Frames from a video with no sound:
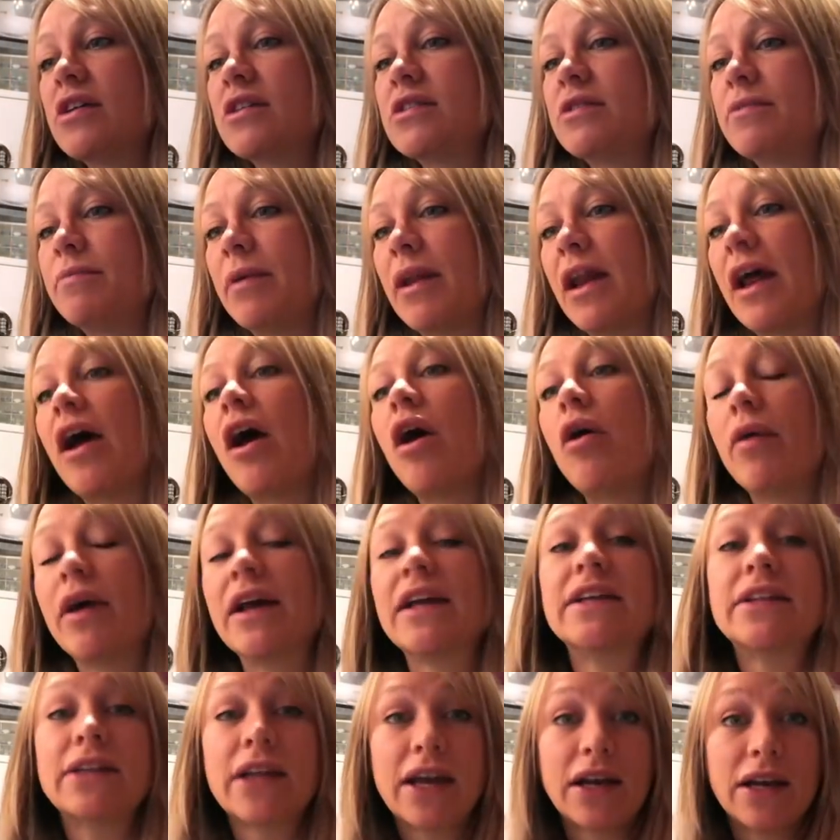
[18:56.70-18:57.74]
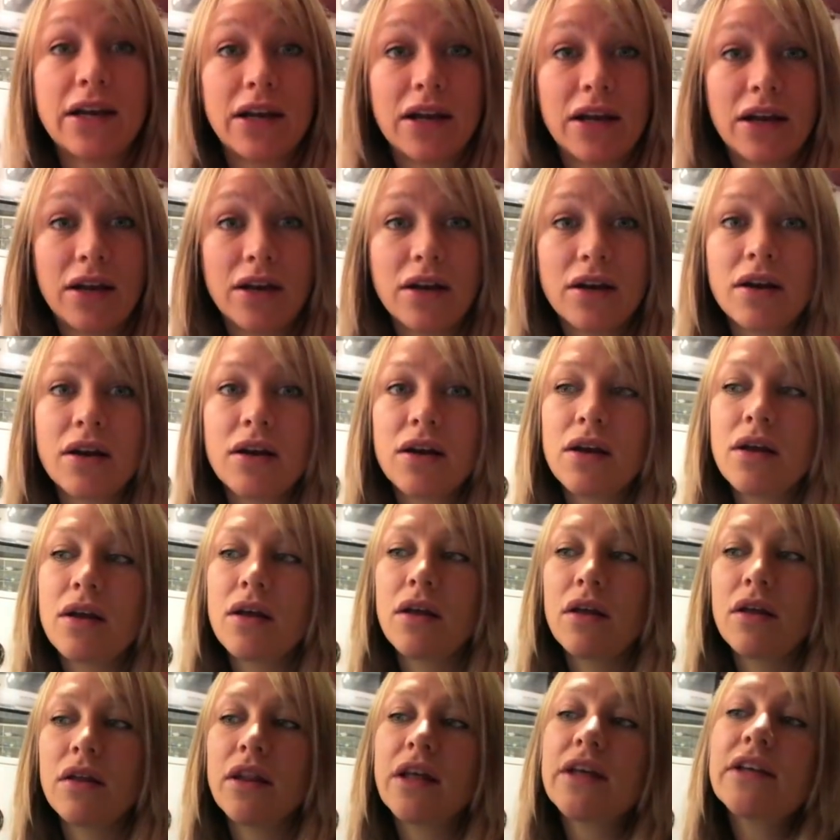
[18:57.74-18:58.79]
to be like, oh, I stayed lean,
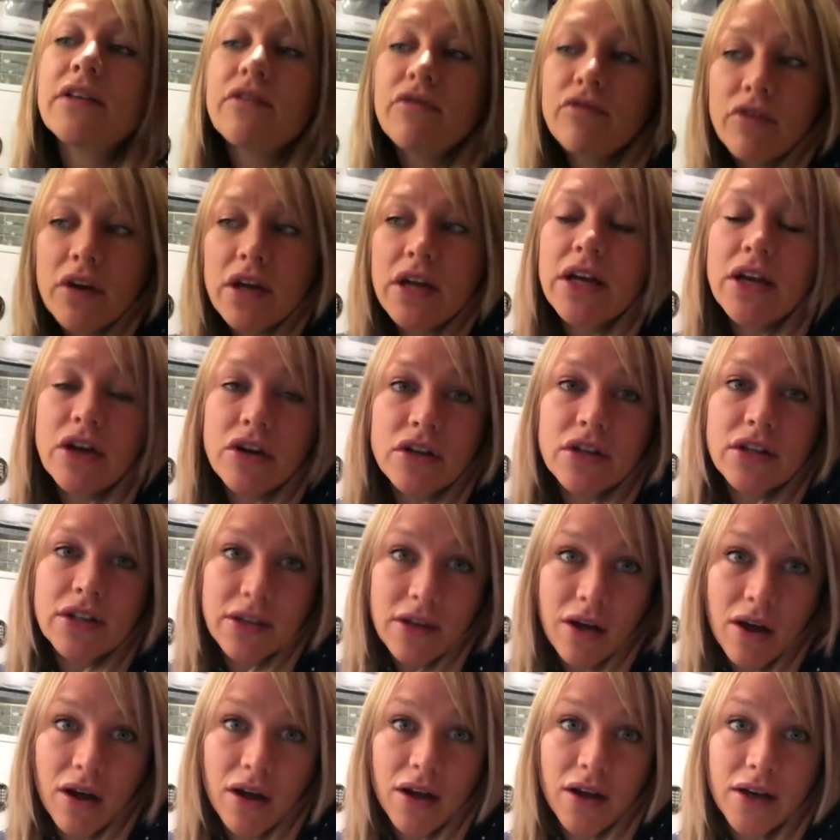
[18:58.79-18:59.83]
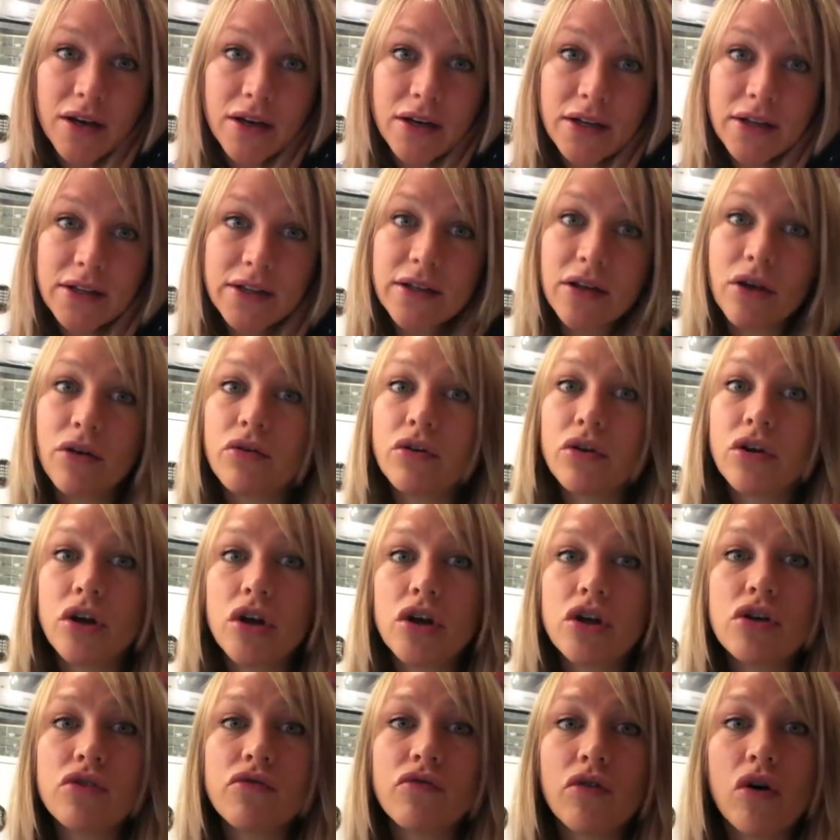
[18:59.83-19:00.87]
that's a really good sign. So, you
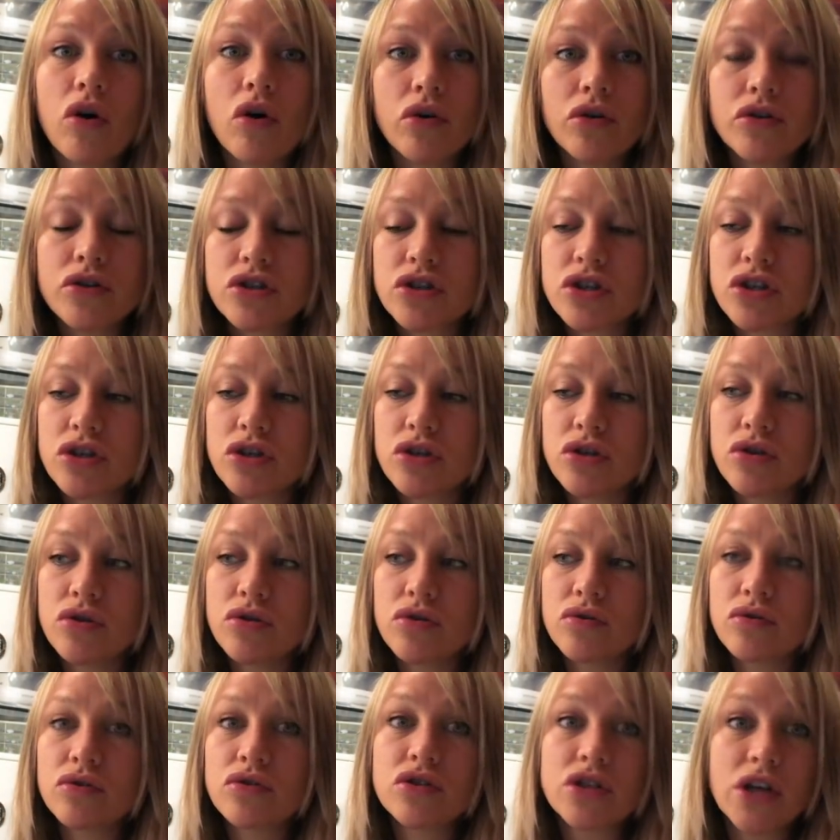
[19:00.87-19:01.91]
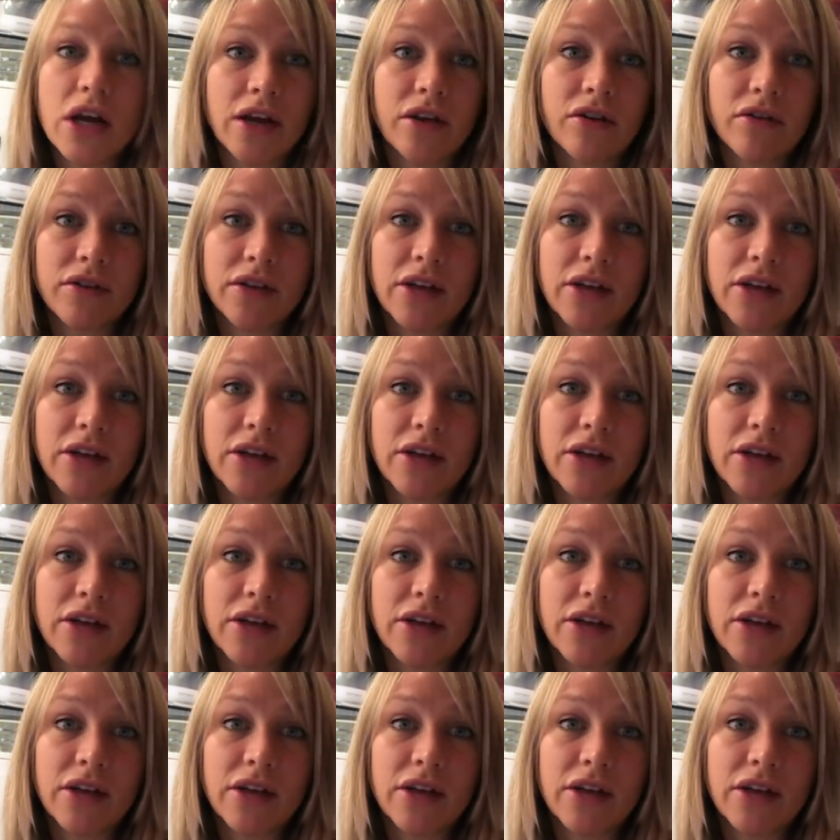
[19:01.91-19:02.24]
know, you've got to check